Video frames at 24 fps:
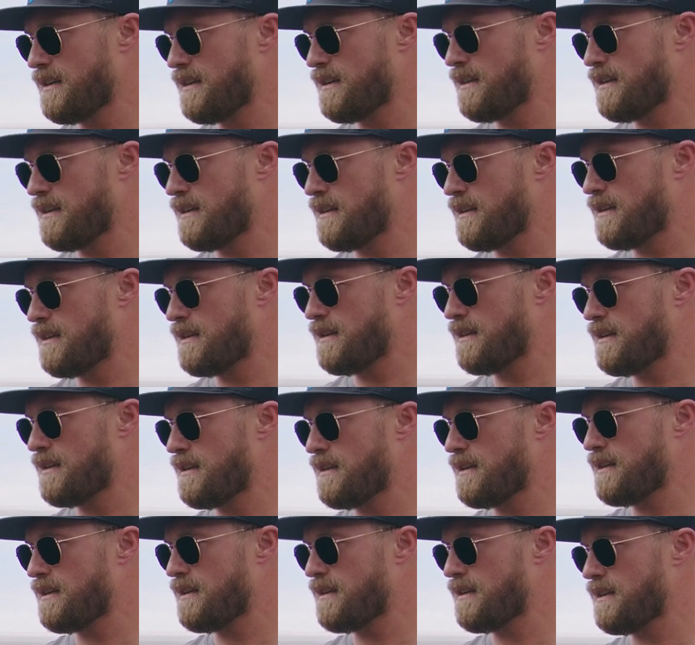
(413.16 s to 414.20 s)

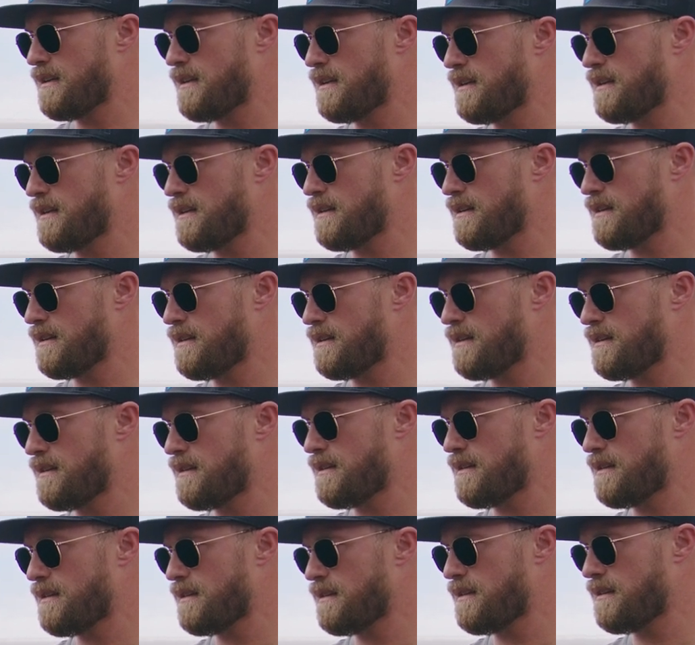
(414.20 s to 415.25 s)

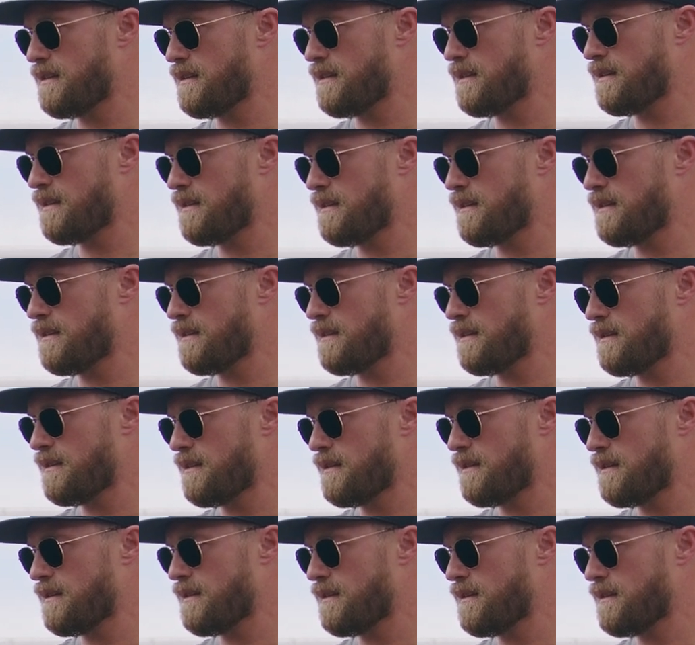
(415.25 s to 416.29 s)

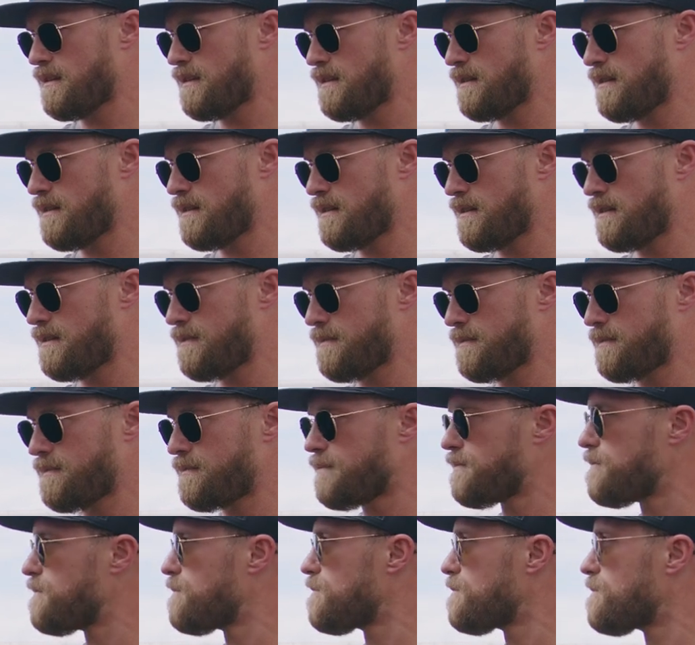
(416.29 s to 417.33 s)

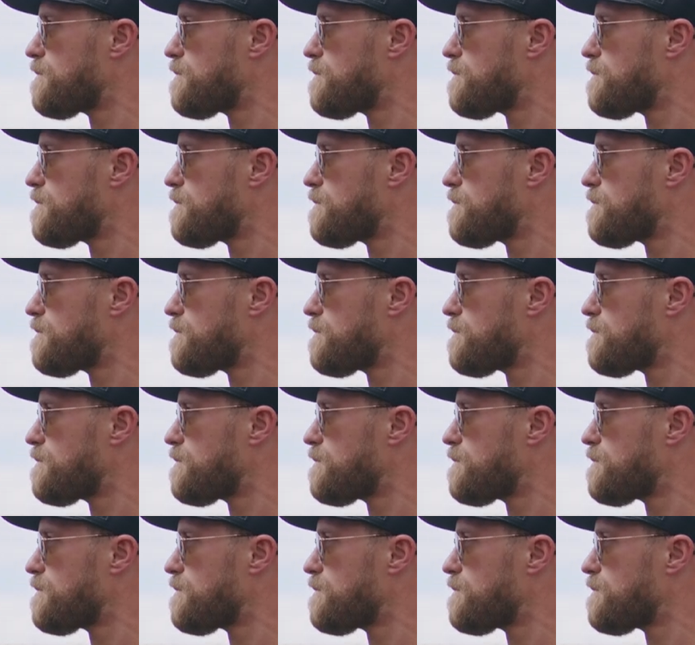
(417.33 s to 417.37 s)
(silent)